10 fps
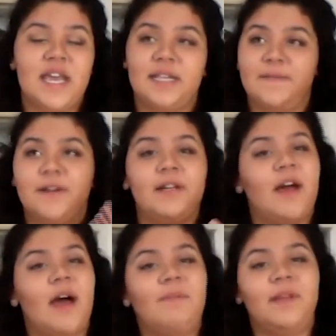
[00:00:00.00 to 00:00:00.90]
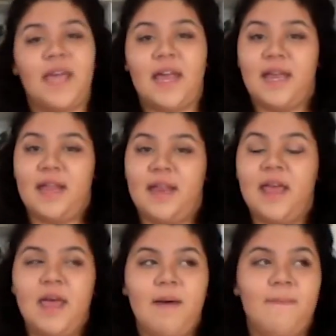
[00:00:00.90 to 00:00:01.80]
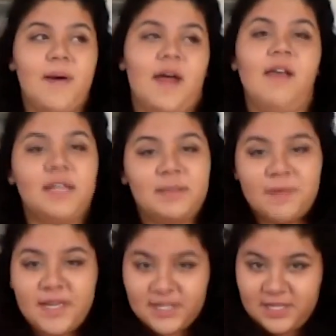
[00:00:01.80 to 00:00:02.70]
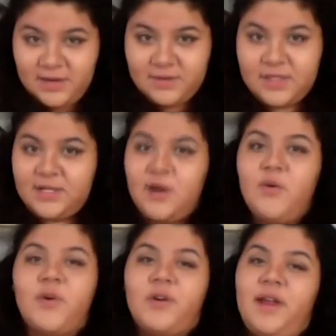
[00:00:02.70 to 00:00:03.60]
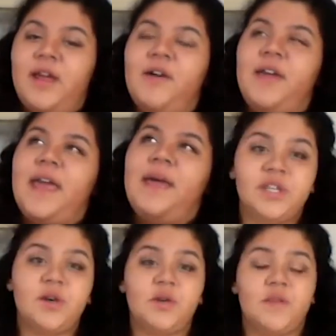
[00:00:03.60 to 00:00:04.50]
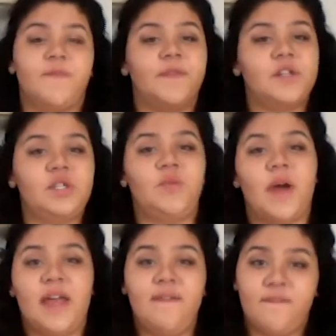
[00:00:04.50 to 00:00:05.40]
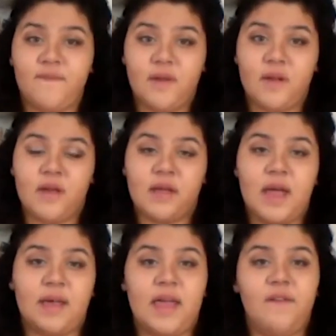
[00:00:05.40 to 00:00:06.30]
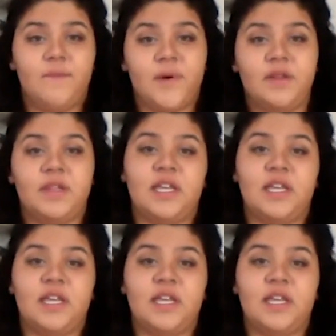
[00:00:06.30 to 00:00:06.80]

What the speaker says: is very complicated, but I'll explain it to you, so don't worry, okay? So the first wife gave birth to